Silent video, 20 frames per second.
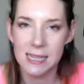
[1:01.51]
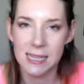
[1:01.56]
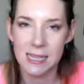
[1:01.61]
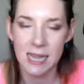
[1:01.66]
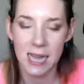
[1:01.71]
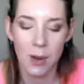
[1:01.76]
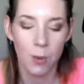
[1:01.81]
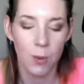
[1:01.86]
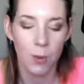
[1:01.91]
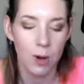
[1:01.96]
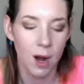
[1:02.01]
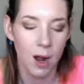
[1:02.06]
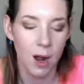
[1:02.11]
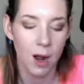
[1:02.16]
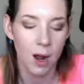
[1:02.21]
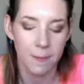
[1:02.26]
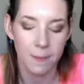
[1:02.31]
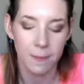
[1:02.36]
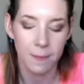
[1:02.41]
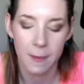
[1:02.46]
They were
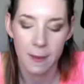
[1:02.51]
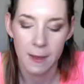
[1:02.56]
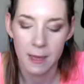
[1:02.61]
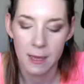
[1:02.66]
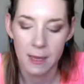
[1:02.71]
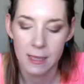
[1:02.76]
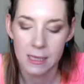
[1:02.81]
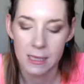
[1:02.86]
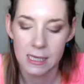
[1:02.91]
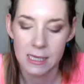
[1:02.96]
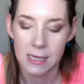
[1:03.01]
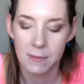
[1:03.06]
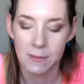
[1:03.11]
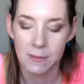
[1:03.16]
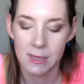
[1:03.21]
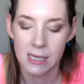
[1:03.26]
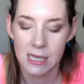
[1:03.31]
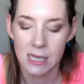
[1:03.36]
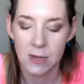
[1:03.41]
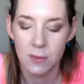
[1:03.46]
some
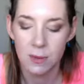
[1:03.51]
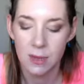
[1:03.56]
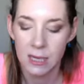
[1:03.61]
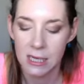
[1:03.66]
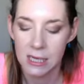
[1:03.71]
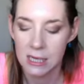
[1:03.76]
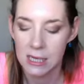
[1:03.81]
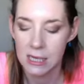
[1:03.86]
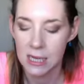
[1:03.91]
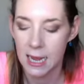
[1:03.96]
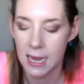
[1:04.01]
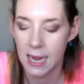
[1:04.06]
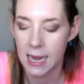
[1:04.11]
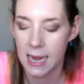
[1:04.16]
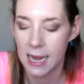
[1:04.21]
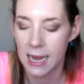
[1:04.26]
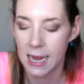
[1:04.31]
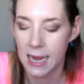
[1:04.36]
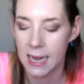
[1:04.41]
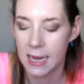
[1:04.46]
seaweed
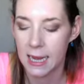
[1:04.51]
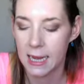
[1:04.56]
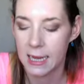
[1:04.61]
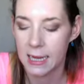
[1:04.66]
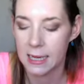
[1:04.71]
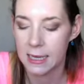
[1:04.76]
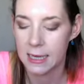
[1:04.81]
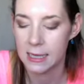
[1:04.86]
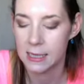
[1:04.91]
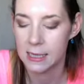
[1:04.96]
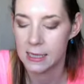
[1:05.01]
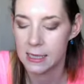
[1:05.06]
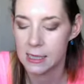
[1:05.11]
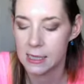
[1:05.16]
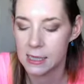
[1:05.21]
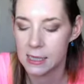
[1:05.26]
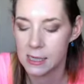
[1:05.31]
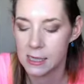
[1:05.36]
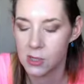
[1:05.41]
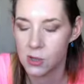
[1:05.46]
and
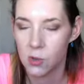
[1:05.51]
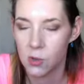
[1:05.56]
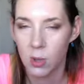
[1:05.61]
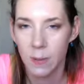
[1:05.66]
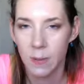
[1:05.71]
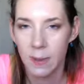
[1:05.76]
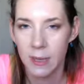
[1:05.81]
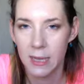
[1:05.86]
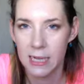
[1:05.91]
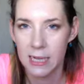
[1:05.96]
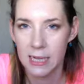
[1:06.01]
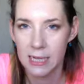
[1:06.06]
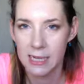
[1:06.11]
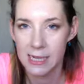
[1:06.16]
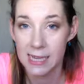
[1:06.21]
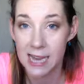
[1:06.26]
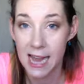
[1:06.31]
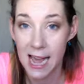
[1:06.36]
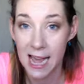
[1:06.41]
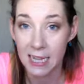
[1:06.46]
soybean
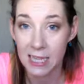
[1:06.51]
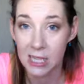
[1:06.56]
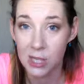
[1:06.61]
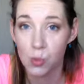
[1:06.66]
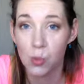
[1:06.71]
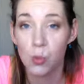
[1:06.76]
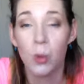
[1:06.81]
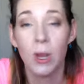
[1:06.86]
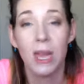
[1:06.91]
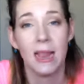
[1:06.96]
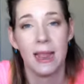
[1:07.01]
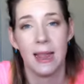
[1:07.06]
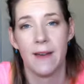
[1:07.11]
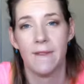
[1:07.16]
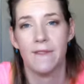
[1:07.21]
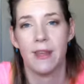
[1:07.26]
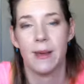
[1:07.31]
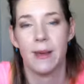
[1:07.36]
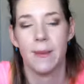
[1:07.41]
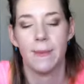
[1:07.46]
snacks. We
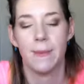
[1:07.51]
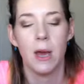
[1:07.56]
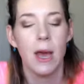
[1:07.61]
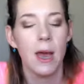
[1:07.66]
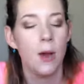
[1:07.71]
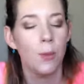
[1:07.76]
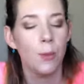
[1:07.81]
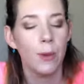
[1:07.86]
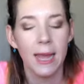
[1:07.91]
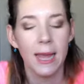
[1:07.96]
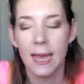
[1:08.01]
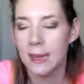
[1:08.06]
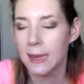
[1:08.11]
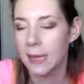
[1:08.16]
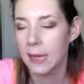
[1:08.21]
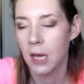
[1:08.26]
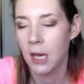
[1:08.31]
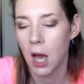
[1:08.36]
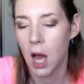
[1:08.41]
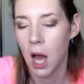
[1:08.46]
love them. We ate
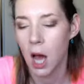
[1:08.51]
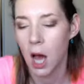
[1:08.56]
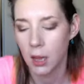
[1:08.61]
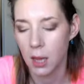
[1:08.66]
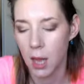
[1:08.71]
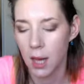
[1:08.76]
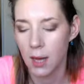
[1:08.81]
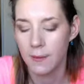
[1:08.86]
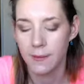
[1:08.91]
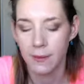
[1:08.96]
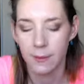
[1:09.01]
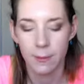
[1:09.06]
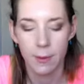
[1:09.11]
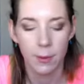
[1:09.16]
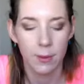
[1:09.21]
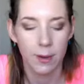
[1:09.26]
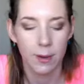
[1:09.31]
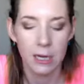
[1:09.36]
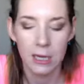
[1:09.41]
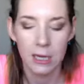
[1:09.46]
like a lot of them
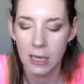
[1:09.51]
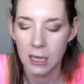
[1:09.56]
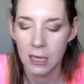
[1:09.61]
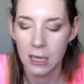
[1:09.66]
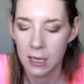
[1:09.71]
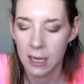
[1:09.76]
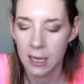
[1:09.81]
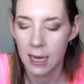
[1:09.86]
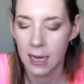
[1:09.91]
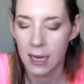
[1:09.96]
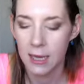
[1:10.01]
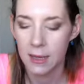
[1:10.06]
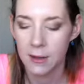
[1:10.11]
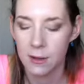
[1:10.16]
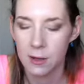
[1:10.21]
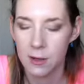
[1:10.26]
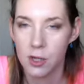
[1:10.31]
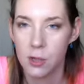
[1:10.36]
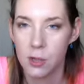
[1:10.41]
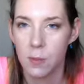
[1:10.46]
already, and
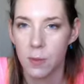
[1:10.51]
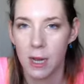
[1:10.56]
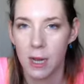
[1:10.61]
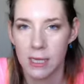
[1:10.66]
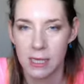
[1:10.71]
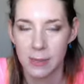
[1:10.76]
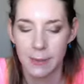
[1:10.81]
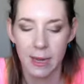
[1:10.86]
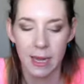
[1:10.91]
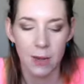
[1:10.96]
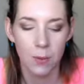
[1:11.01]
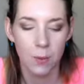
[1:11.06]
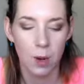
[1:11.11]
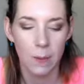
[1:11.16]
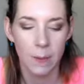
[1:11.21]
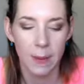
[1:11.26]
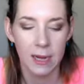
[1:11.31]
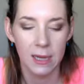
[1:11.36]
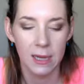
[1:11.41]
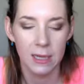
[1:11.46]
they're super awesome. I eat one
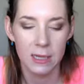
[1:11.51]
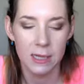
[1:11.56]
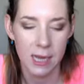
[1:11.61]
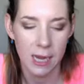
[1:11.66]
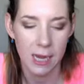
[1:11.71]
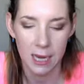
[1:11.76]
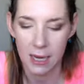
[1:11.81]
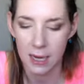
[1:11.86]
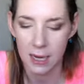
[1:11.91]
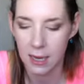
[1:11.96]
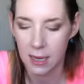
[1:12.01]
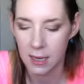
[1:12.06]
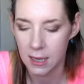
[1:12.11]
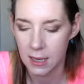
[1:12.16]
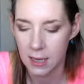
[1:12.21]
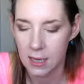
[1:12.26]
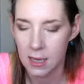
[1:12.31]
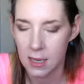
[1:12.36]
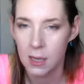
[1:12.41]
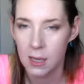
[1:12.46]
pack a day.
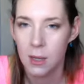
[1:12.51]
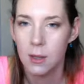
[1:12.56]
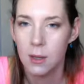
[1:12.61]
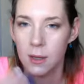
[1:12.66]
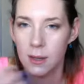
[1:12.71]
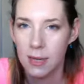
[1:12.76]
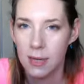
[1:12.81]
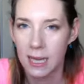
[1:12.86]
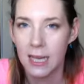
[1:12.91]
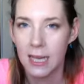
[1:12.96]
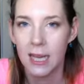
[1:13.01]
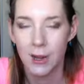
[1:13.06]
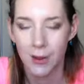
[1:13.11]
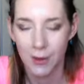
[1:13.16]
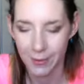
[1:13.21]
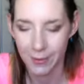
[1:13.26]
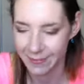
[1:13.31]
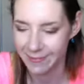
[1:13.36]
Thank you.